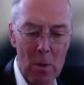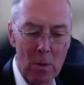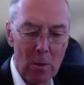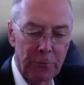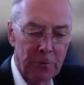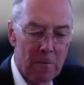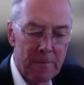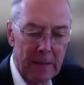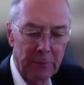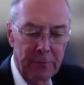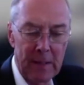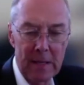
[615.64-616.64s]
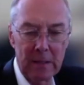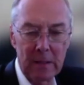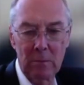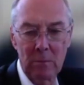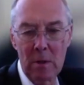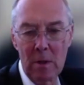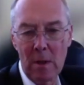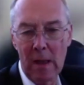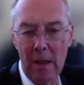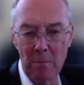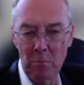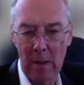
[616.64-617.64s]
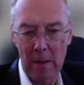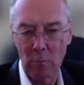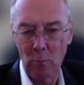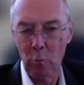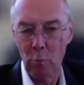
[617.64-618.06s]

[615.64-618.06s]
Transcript: surveys taken. And